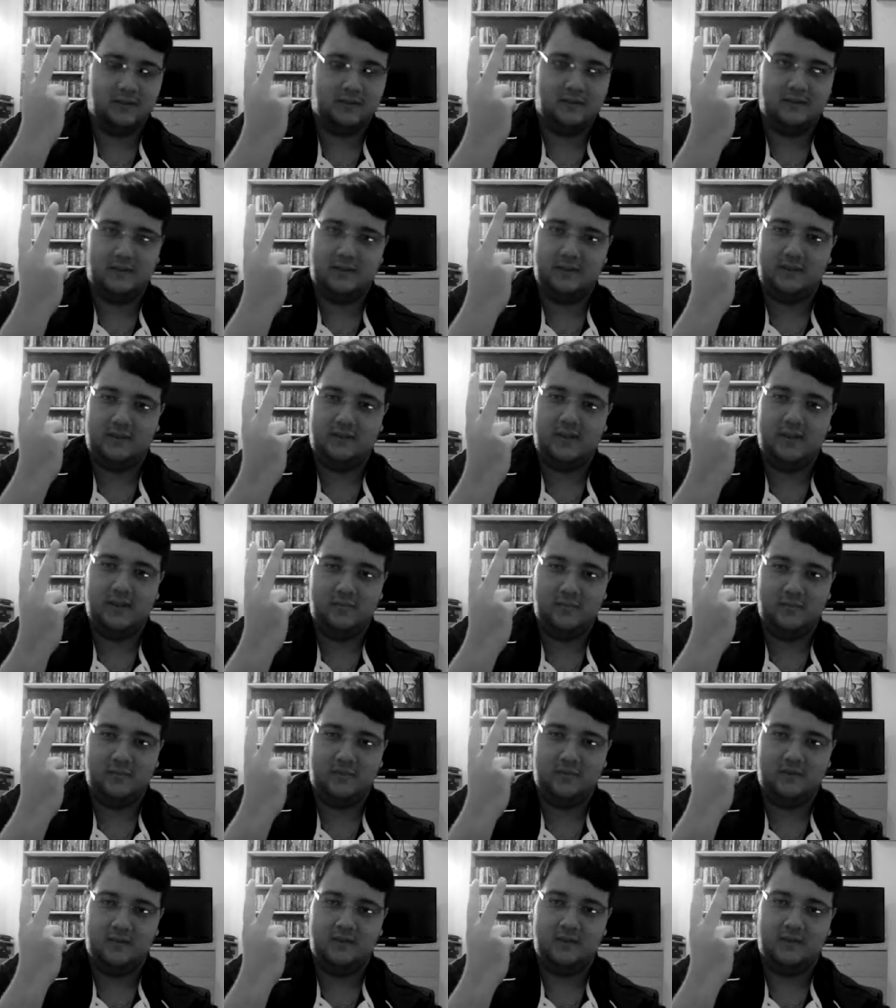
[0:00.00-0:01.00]
the Dame
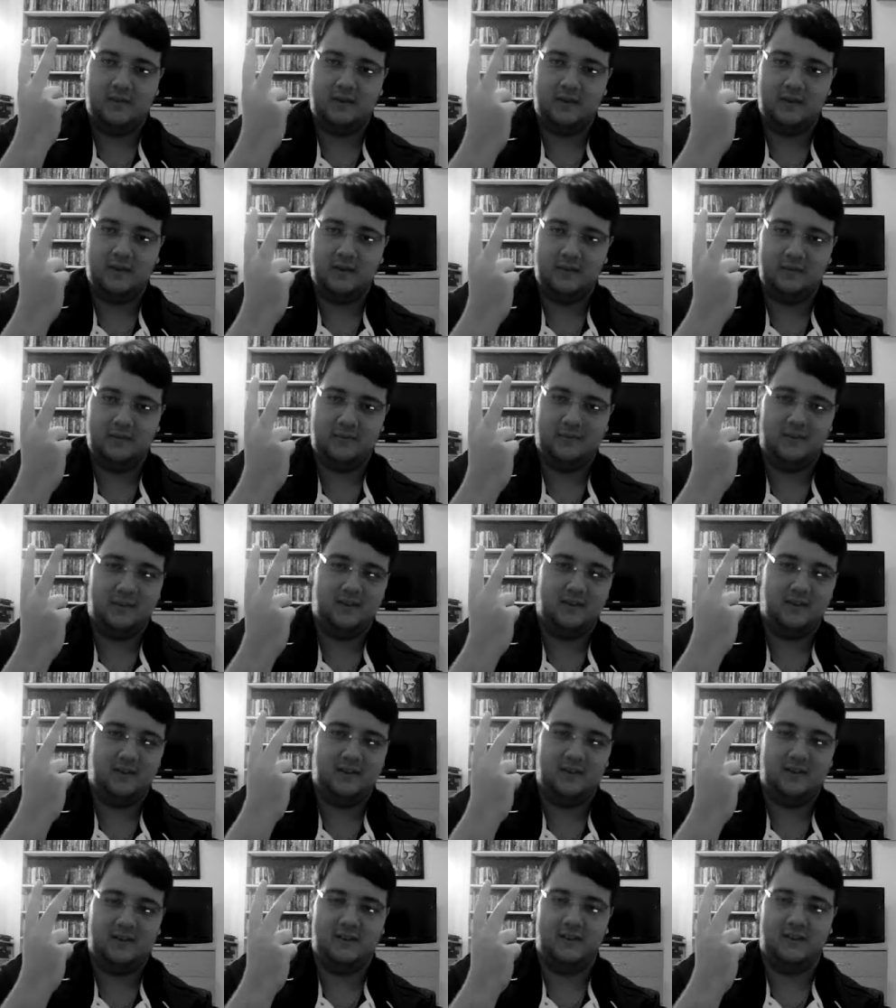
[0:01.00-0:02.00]
to Kill
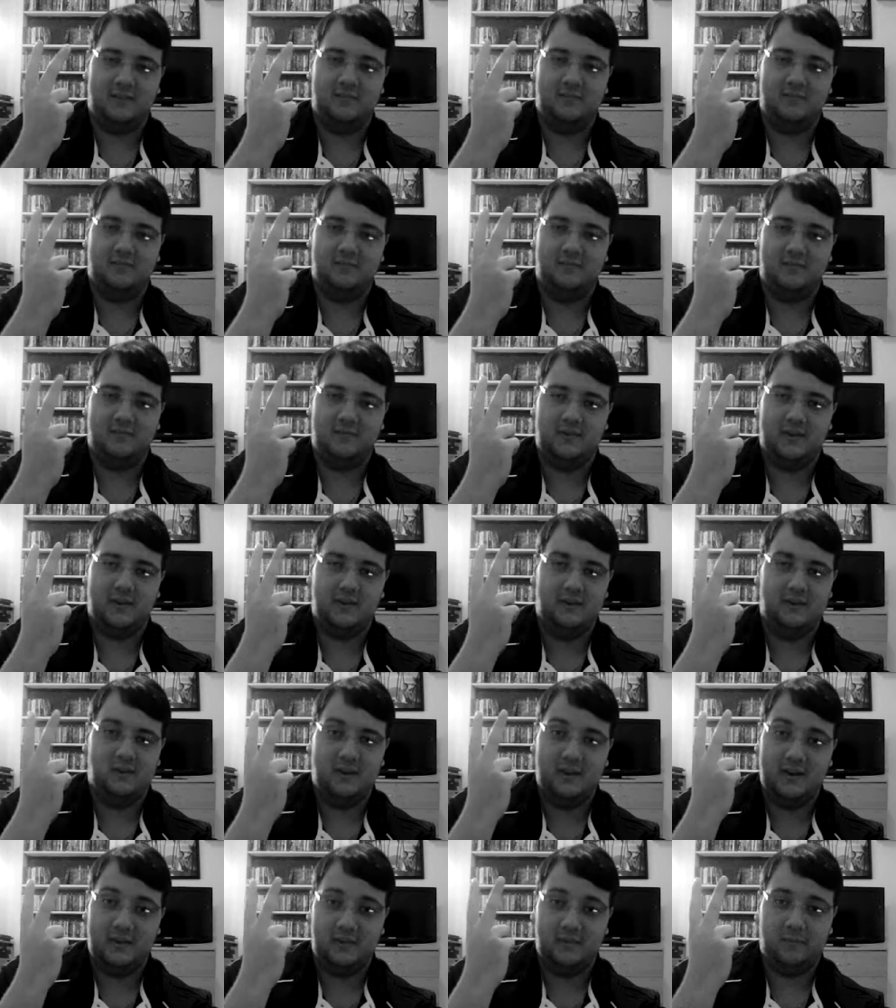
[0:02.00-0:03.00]
For,
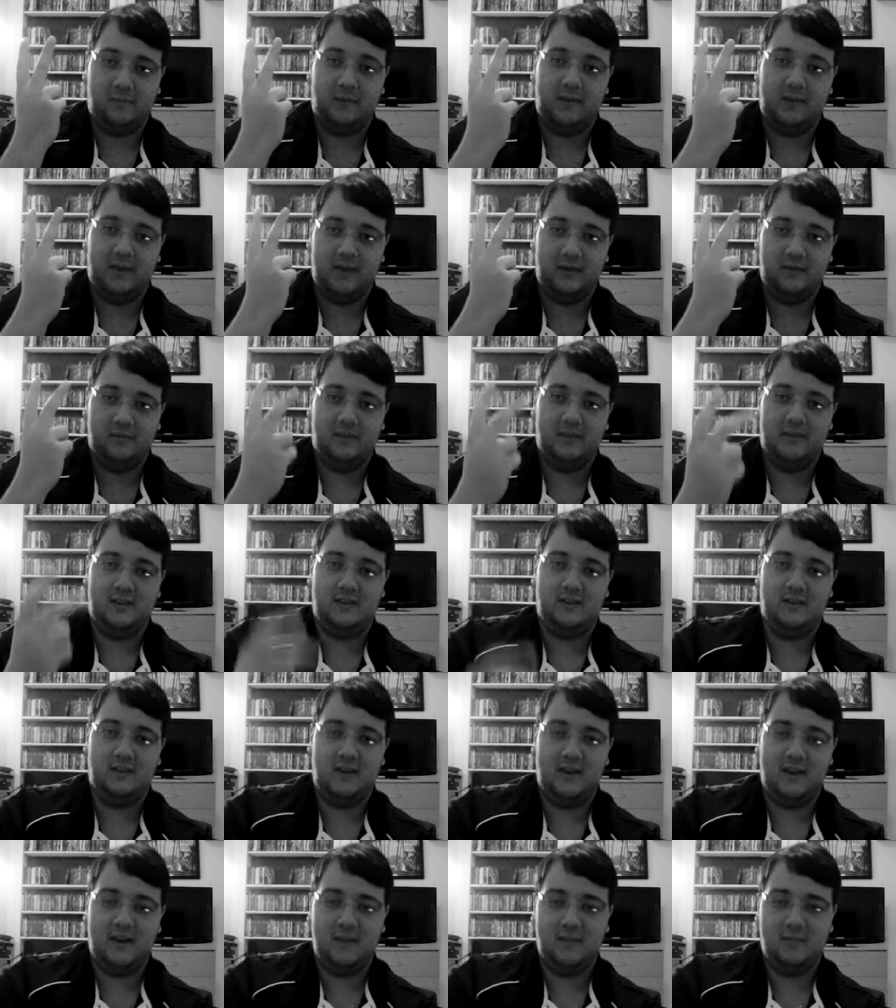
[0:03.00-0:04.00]
Dwight's plight with his
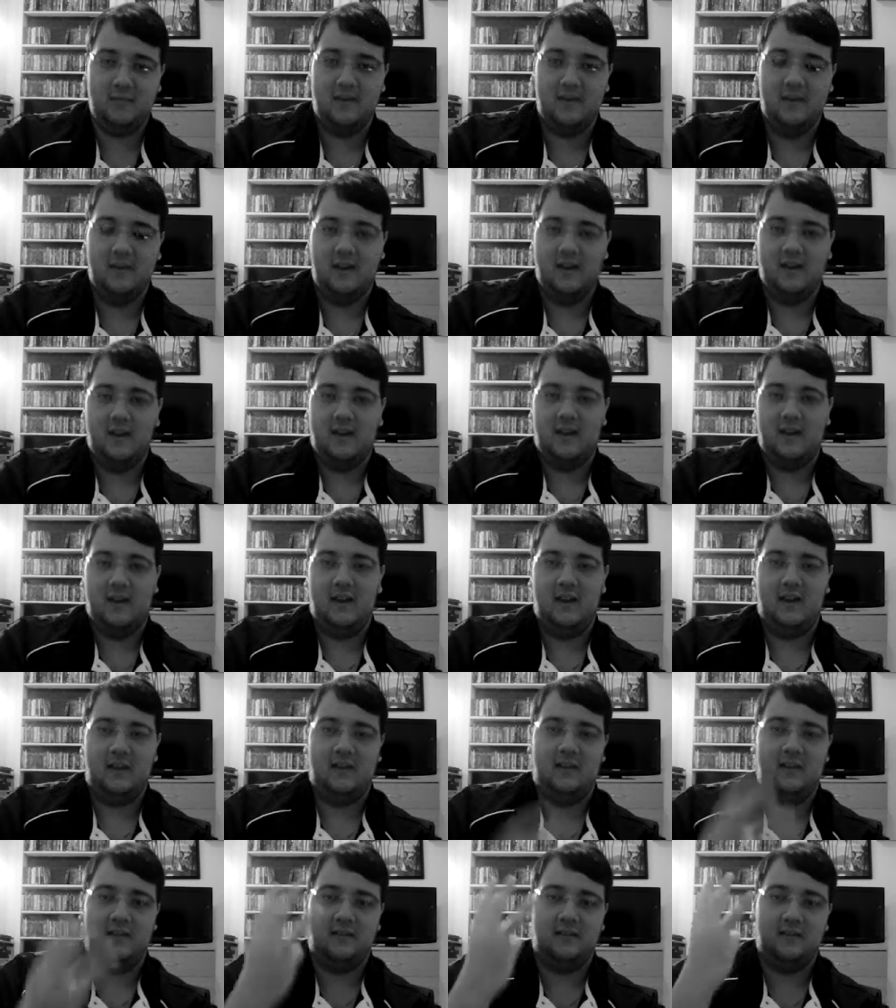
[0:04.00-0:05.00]
dame,
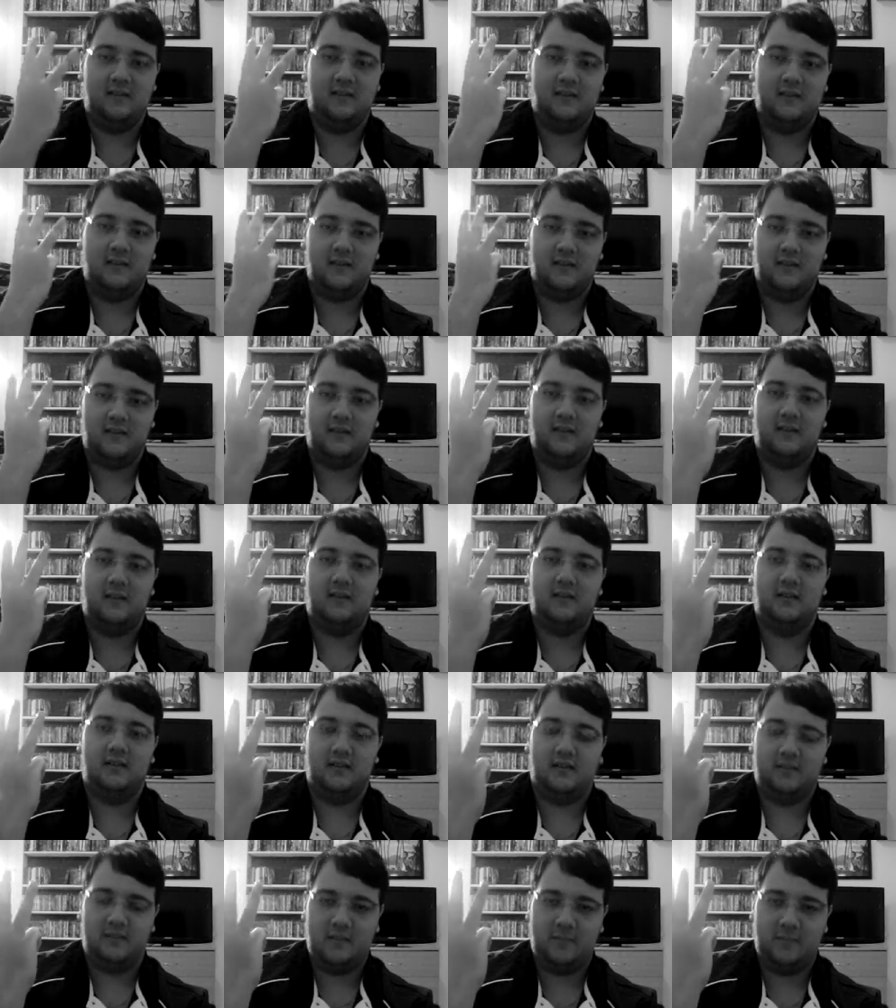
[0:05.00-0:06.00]
and
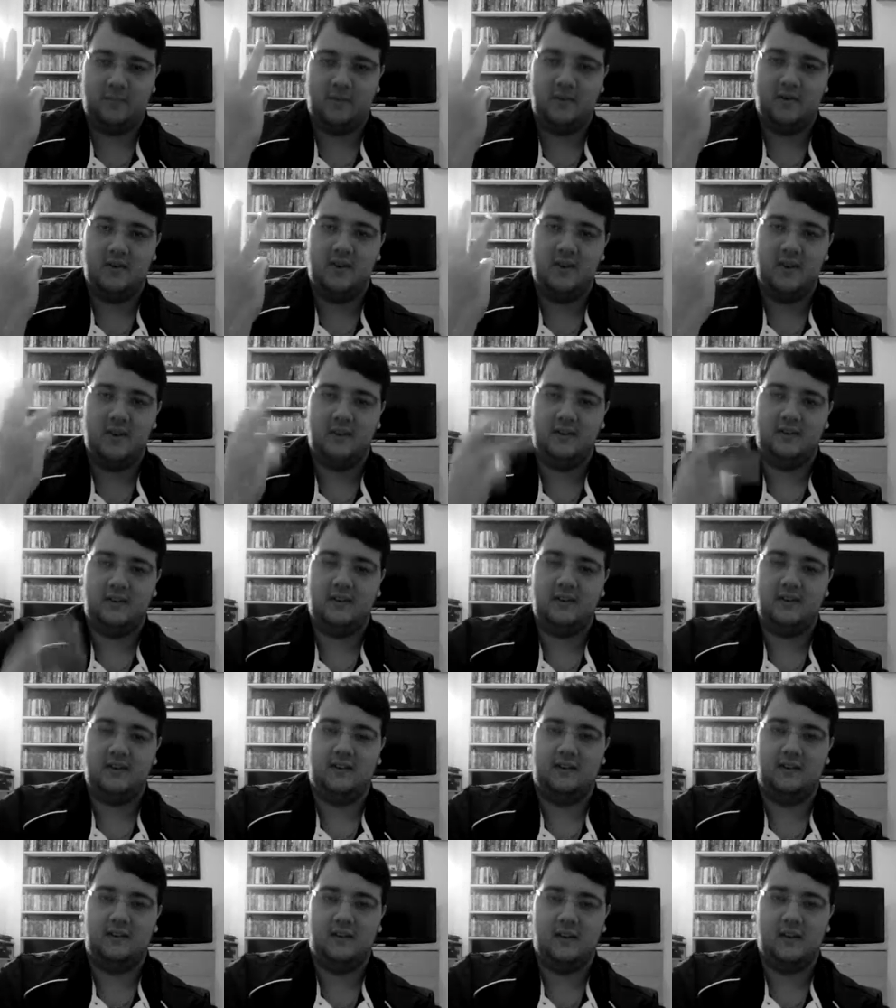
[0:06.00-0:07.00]
stripper
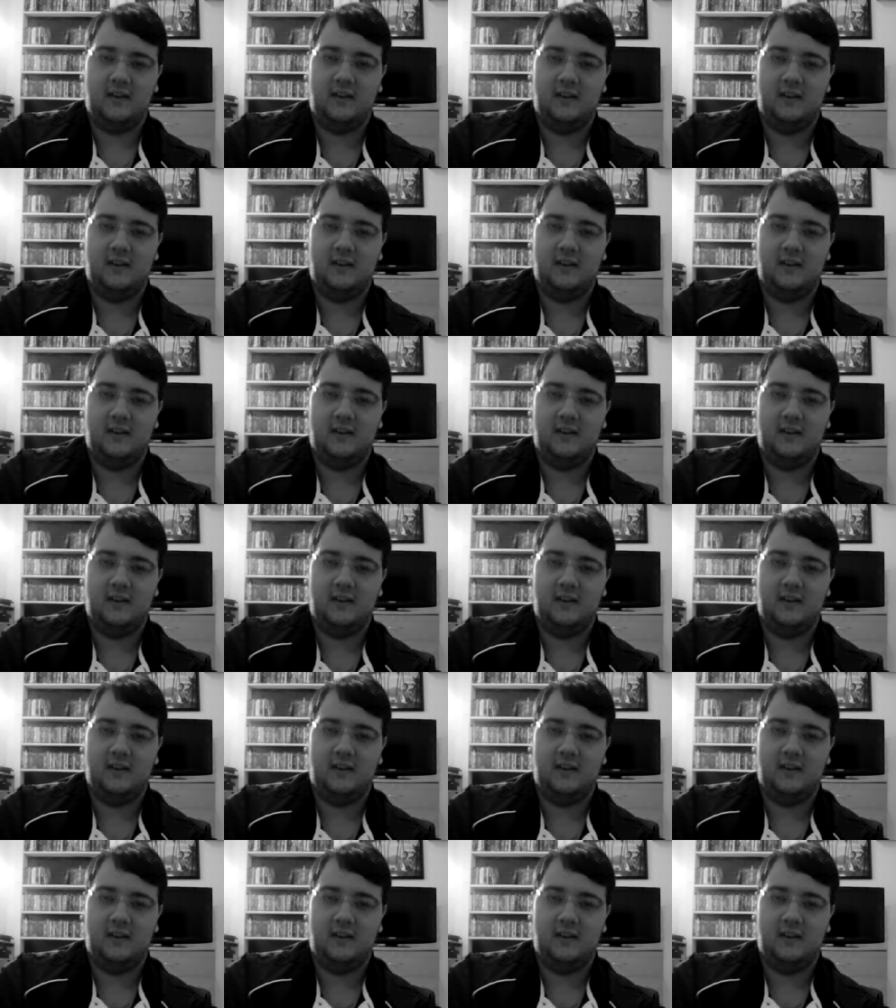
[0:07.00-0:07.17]
Nancy's